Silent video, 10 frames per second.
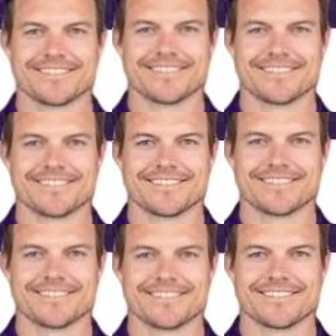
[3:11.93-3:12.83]

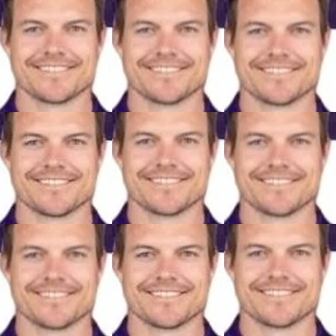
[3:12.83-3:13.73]

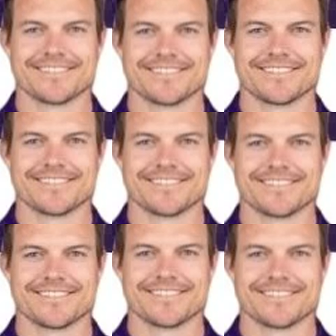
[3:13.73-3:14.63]

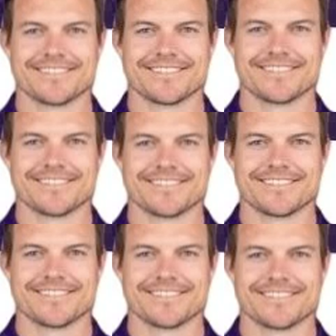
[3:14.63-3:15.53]

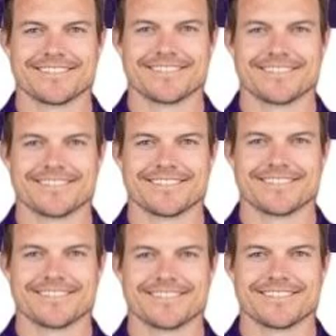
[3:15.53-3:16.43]

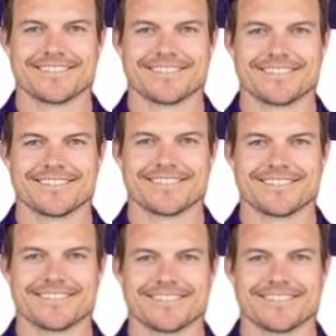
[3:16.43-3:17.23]
No words are spoken by the person on screen.